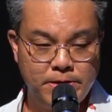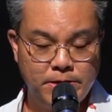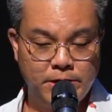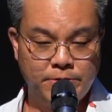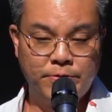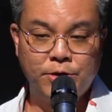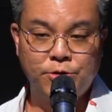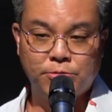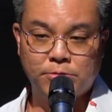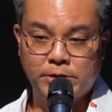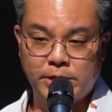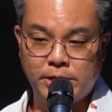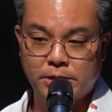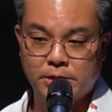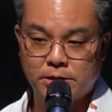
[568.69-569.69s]

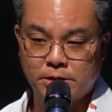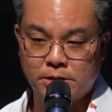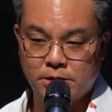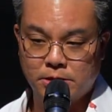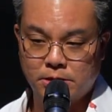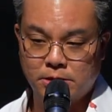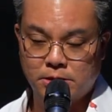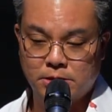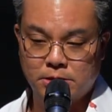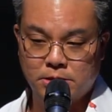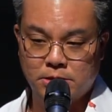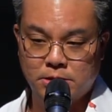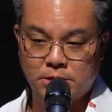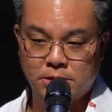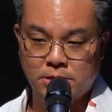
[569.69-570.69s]
Eventually,
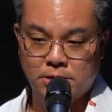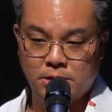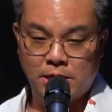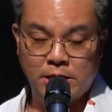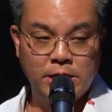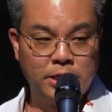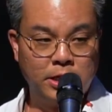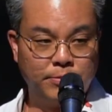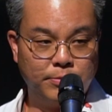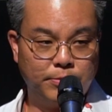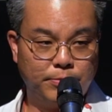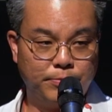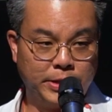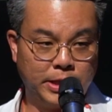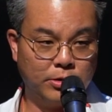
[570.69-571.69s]
I end up
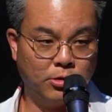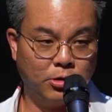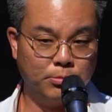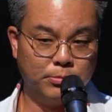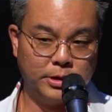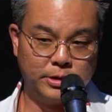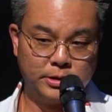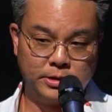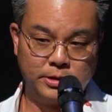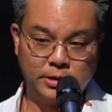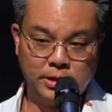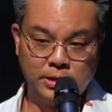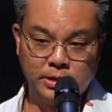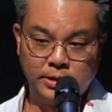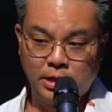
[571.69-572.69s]
being homeless
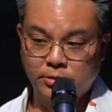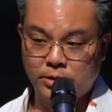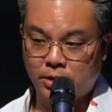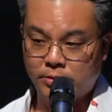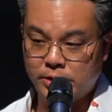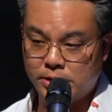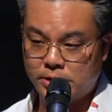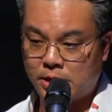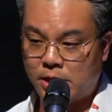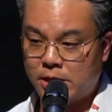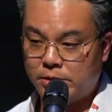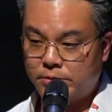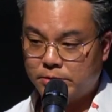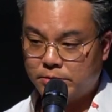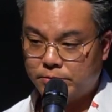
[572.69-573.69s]
in the Downtown
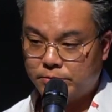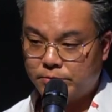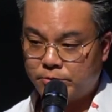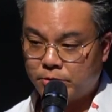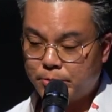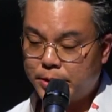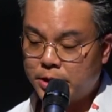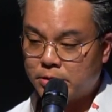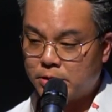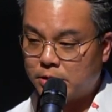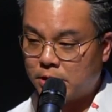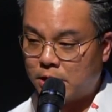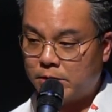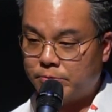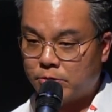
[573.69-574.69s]
Eastside for a period of
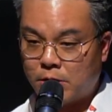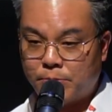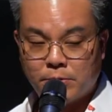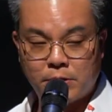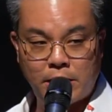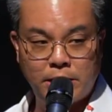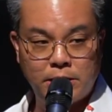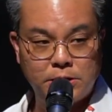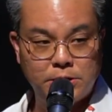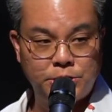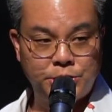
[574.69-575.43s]
time where I'm lying,